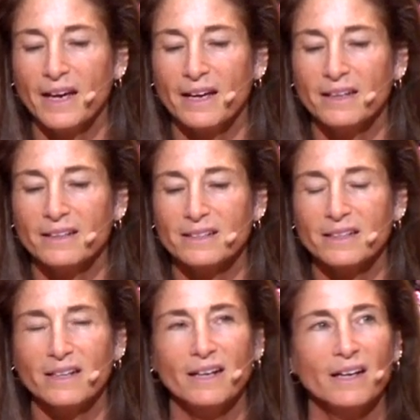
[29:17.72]

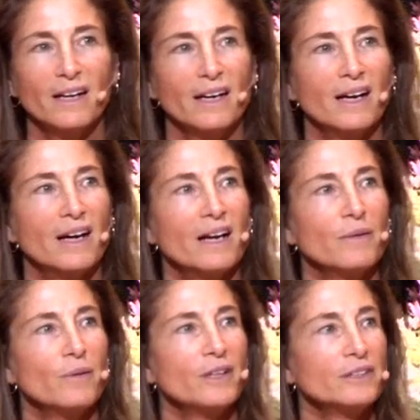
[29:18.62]
And
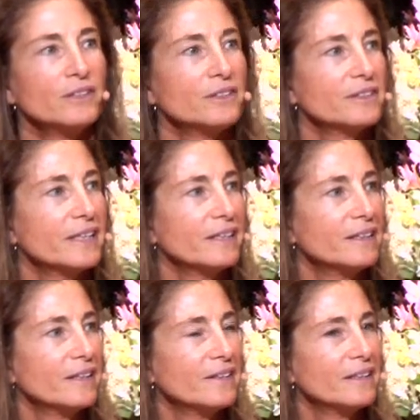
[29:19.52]
I want to say
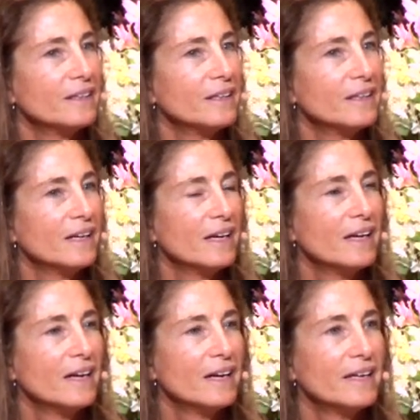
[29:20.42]
that the
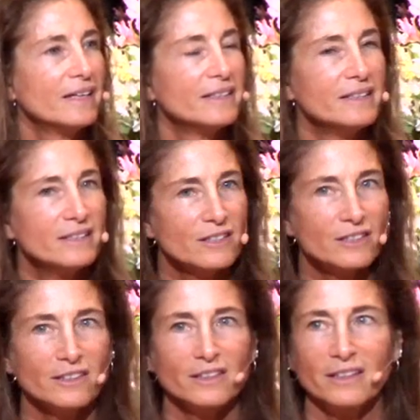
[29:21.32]

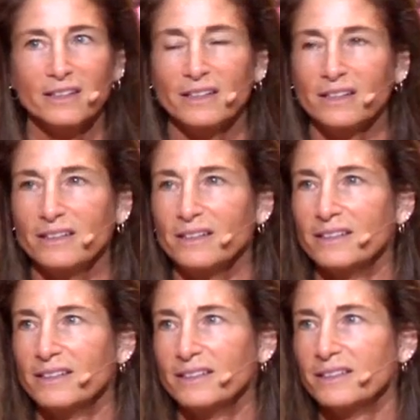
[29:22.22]
conditioning
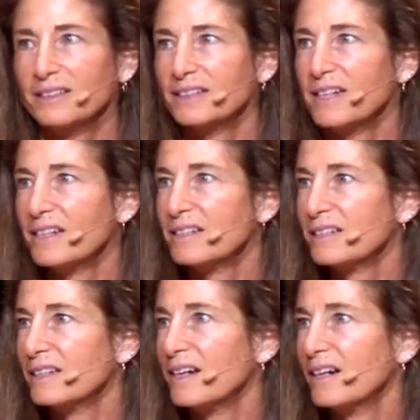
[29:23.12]
to stay
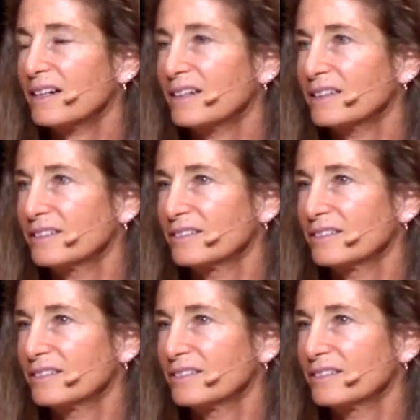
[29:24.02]
stuck,